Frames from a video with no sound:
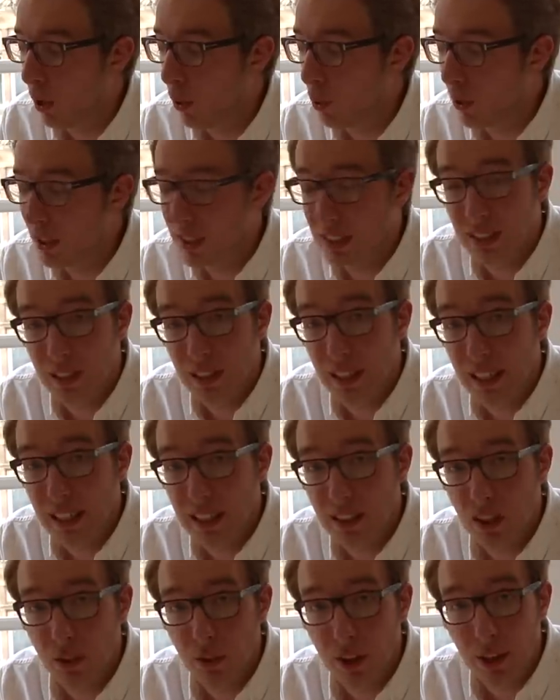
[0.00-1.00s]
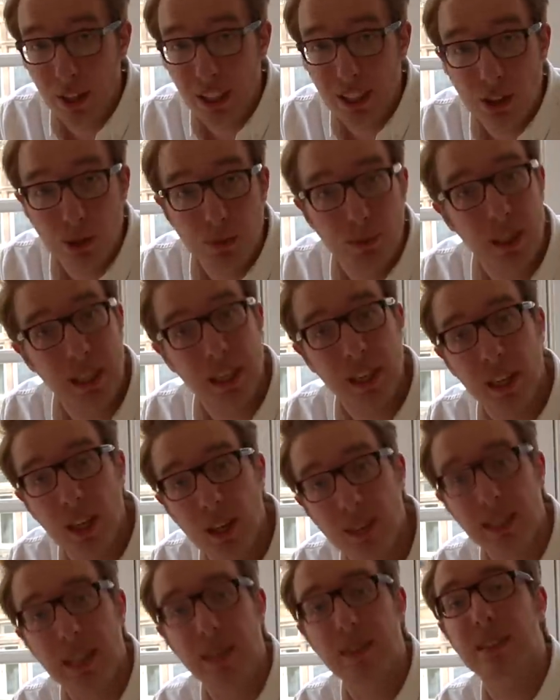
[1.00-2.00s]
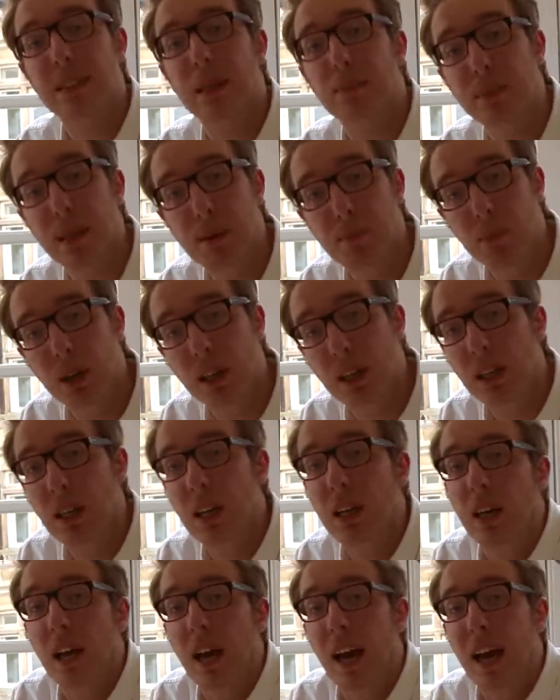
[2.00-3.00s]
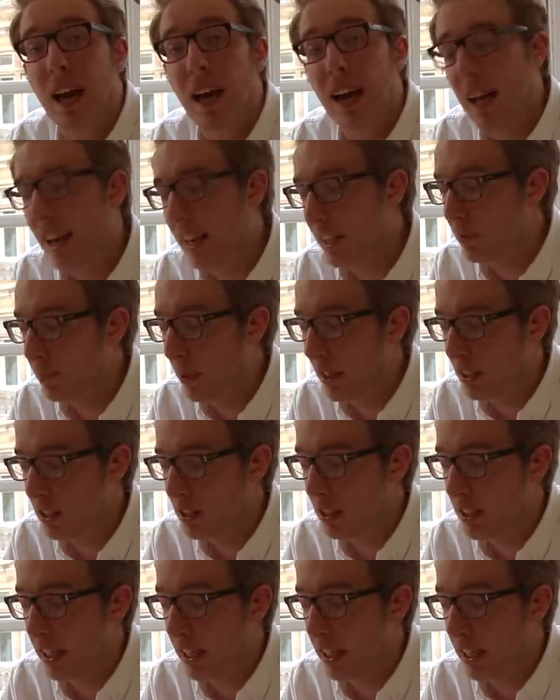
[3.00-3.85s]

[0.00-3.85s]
once these, the initial million goes out in September, uh, expect to